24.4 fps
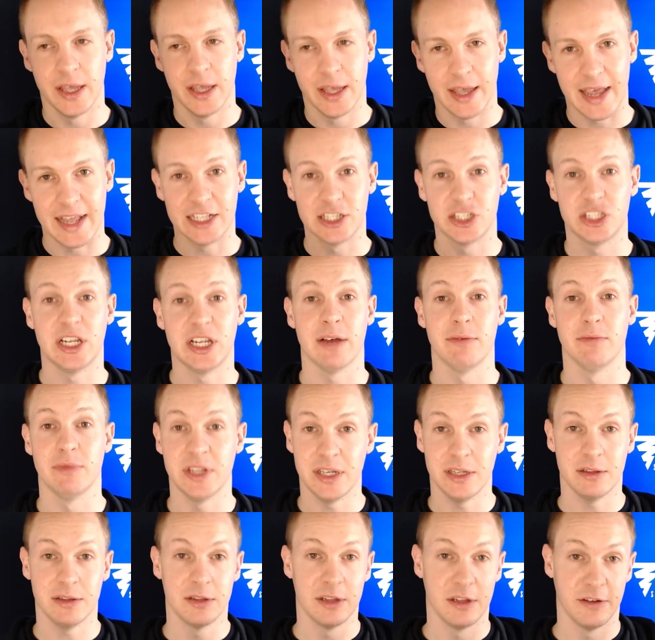It's
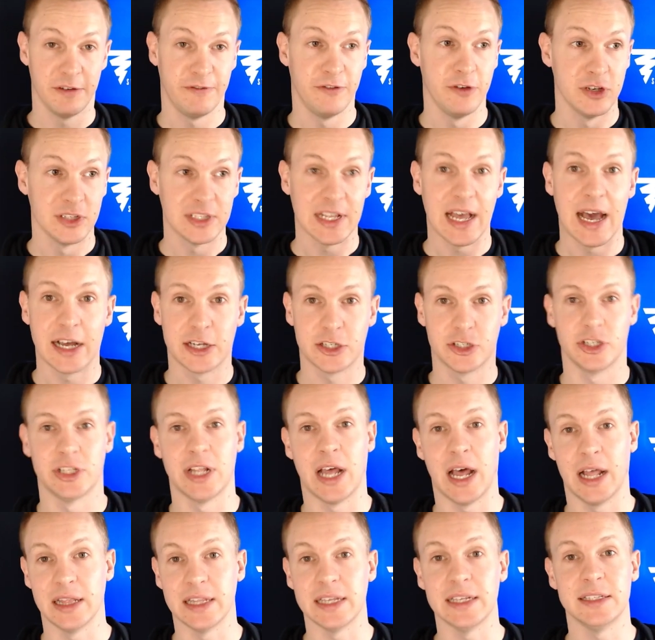generally the first action that
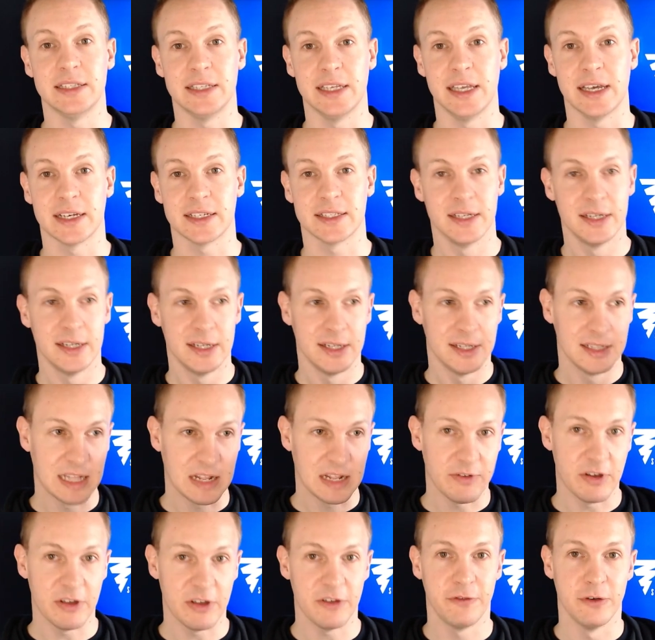a lead takes. That
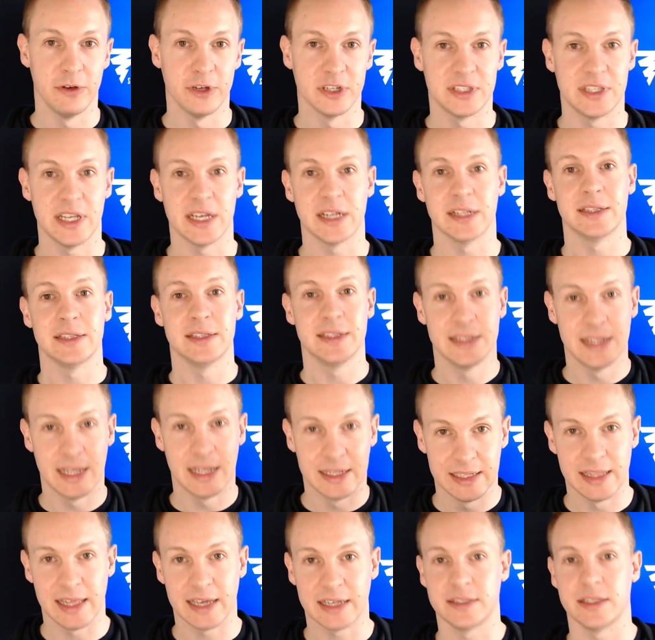very first thing, then the
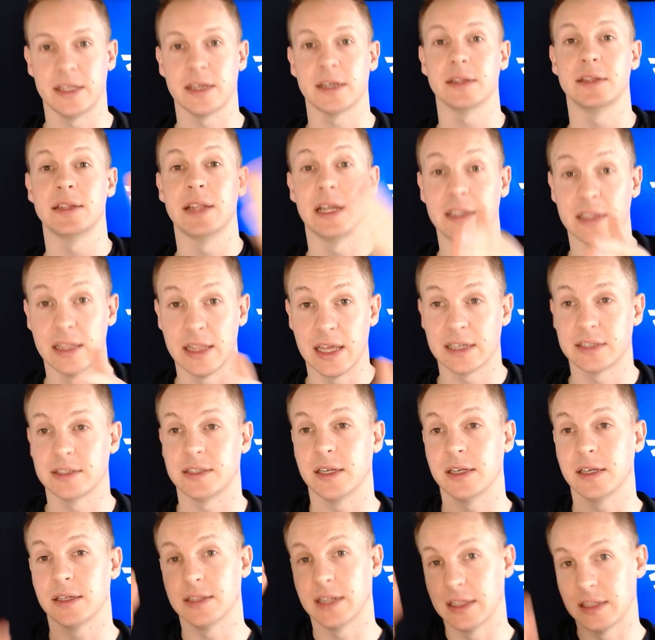next thing, then the next
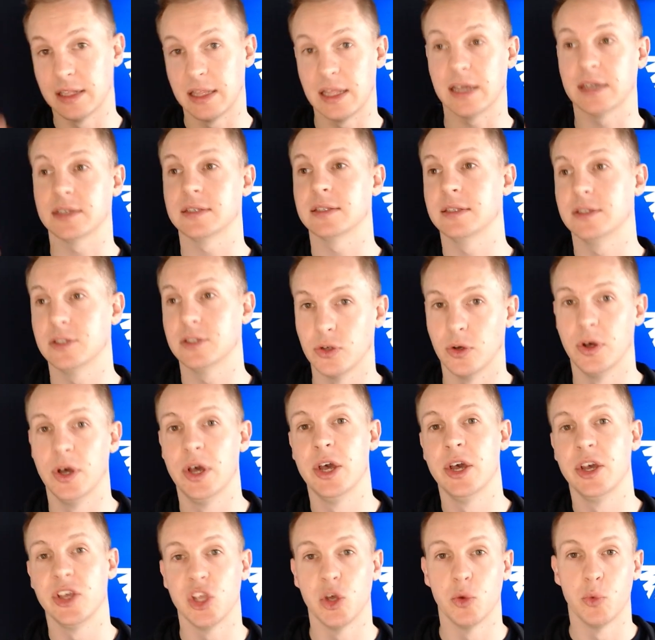thing, then the next. So
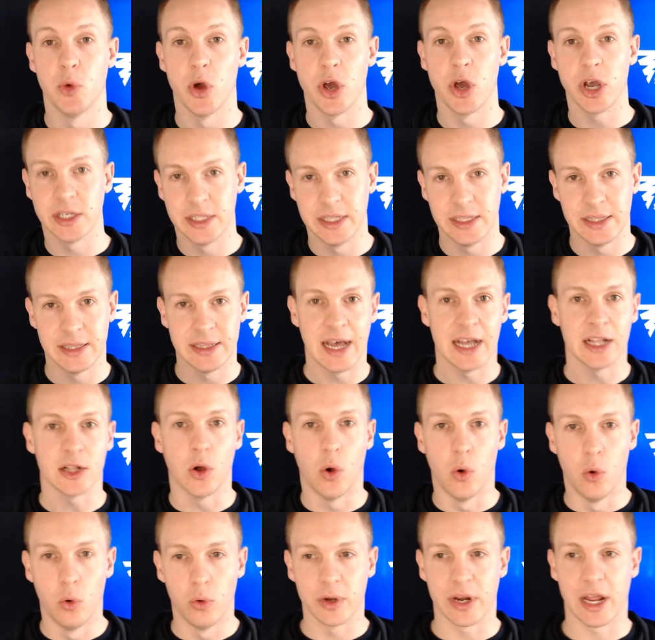you're working in that
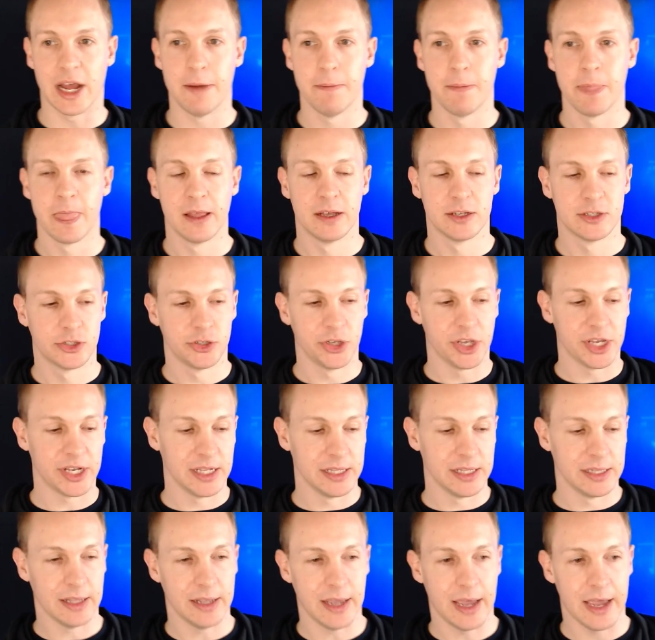order so you
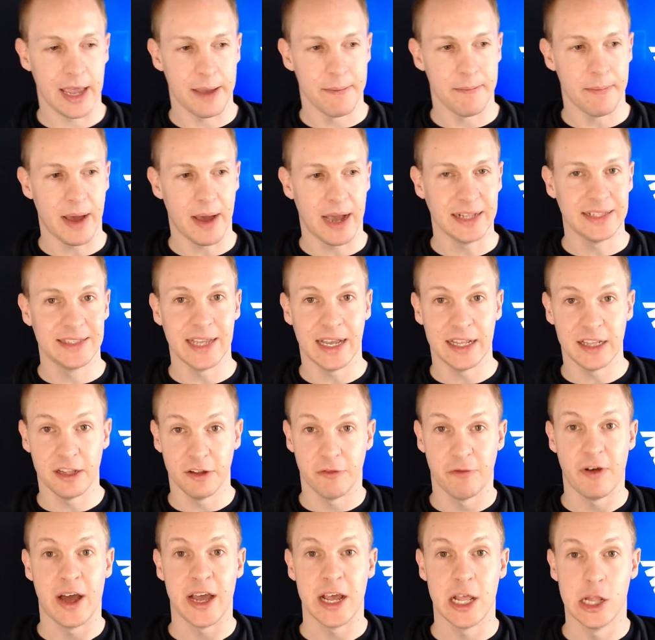can
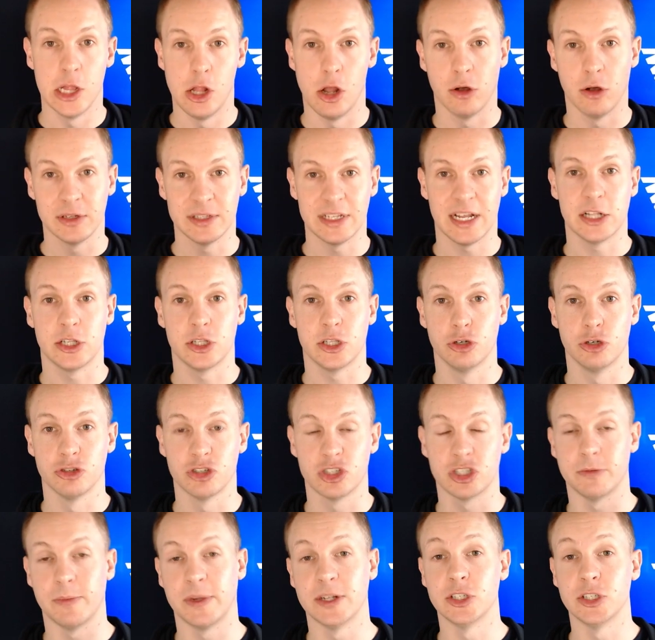identify along that
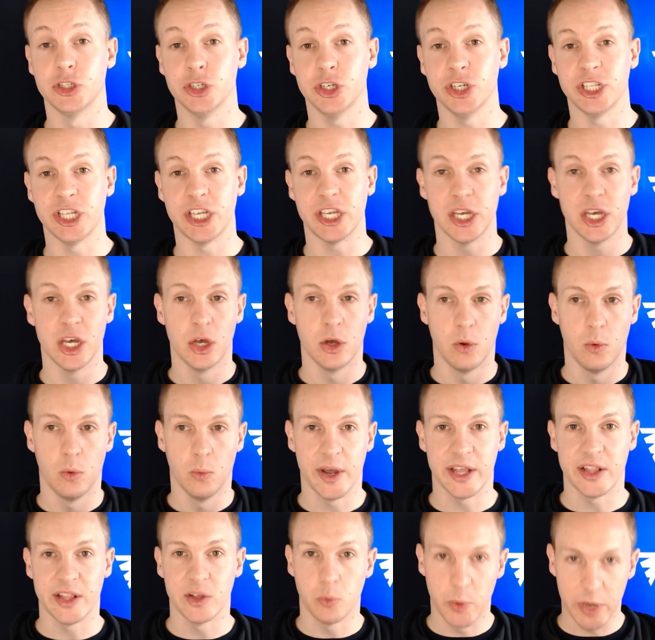customer journey
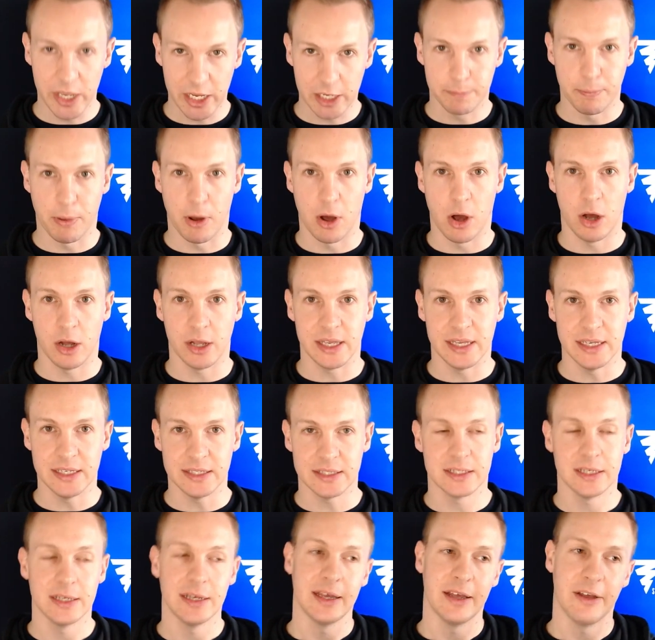where the weak part
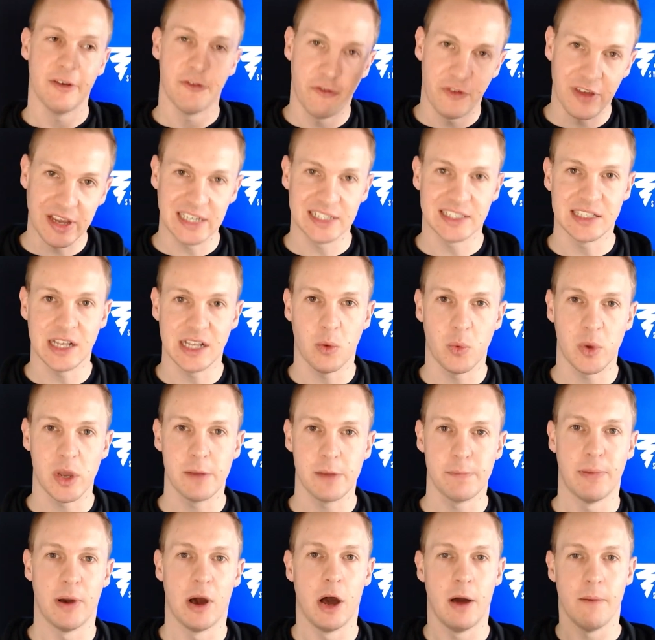is, fix that weak
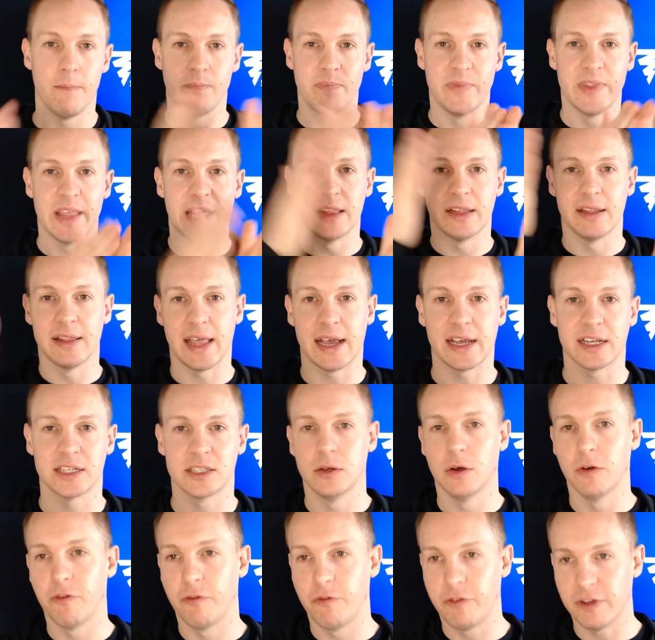part, then the next,
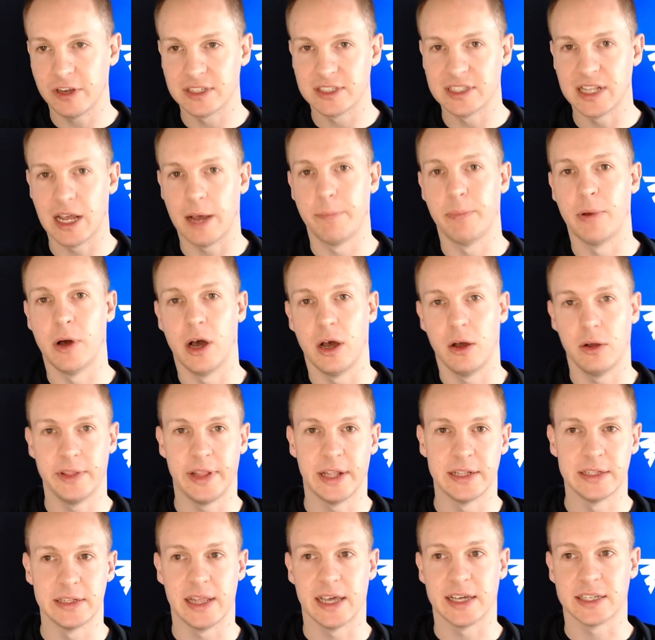fix that part, then
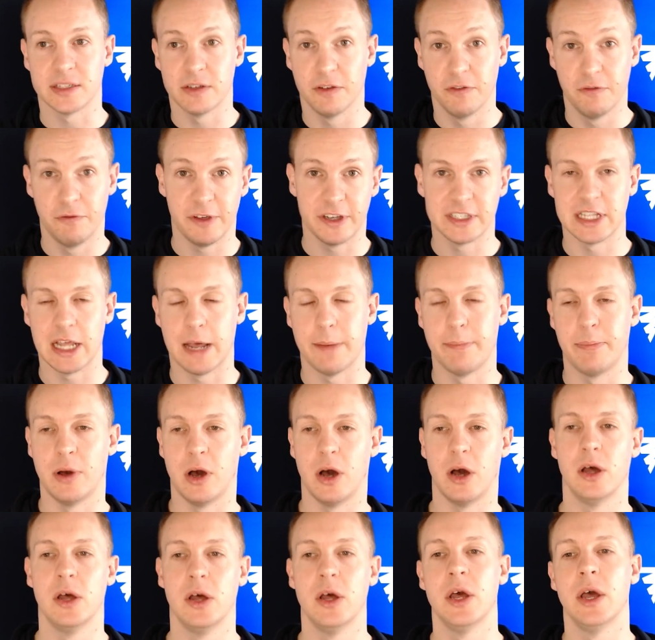the next, fix that
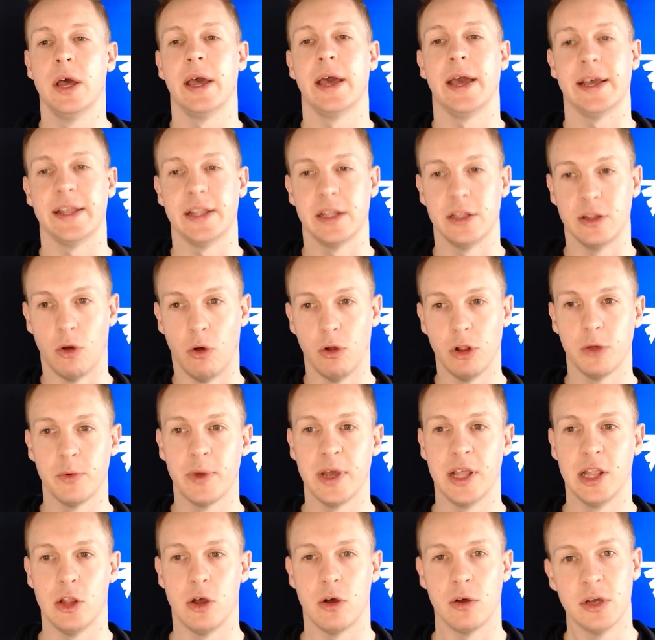part, and then all the way
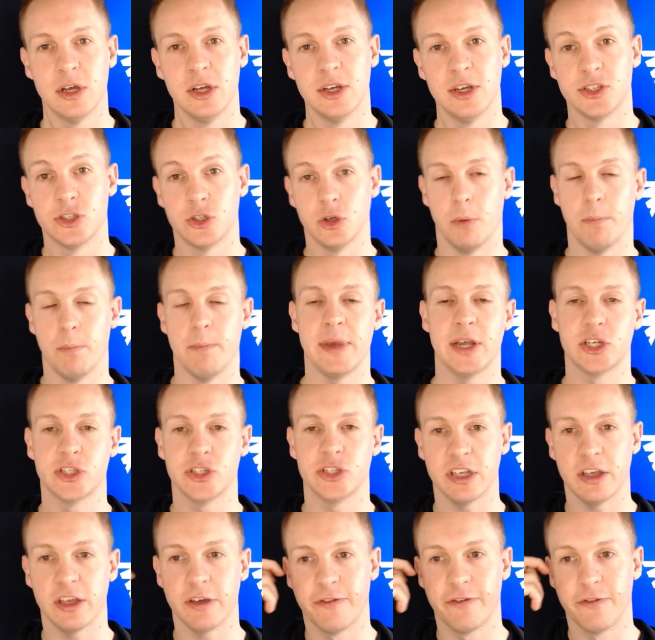along. So make sure
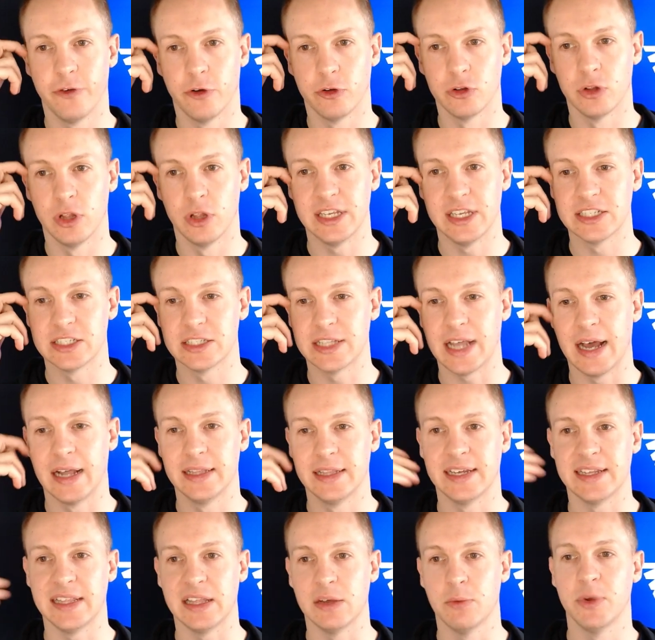that your funnel is dialed
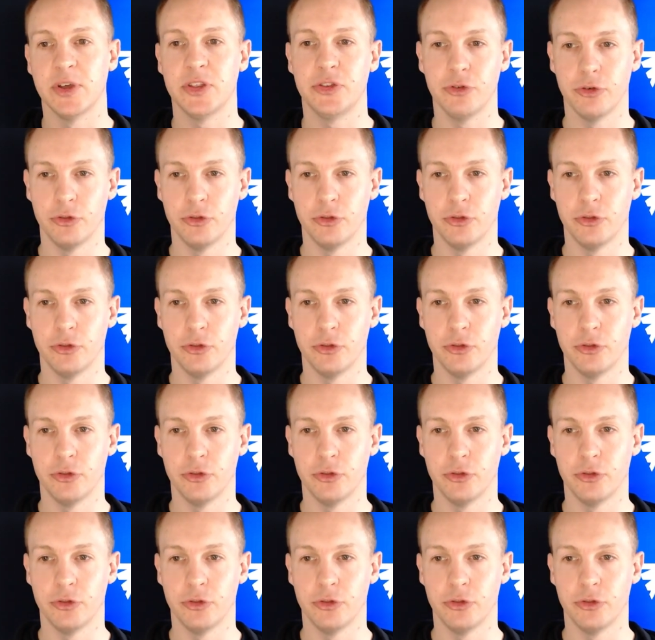in. And with your